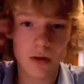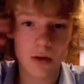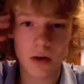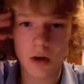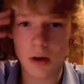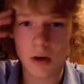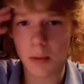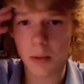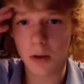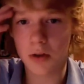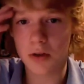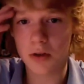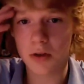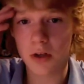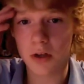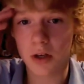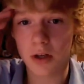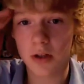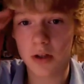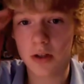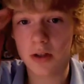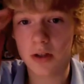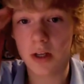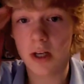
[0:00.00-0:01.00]
iPod
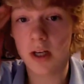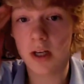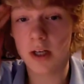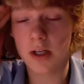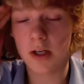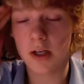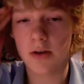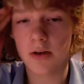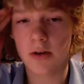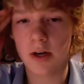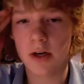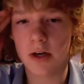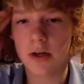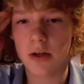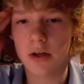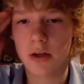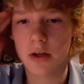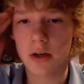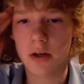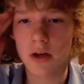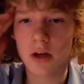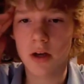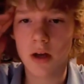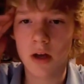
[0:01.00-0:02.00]
Touch 2nd
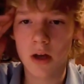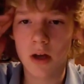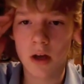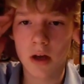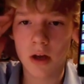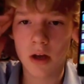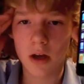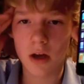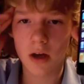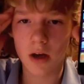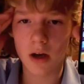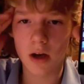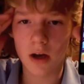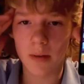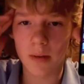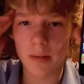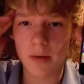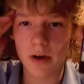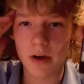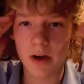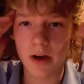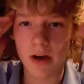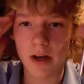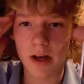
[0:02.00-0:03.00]
generation. I
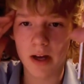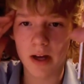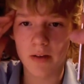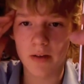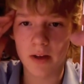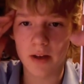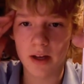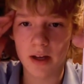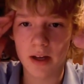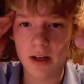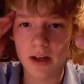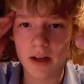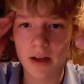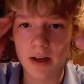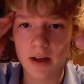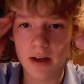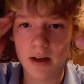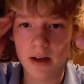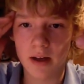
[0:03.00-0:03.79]
have it here.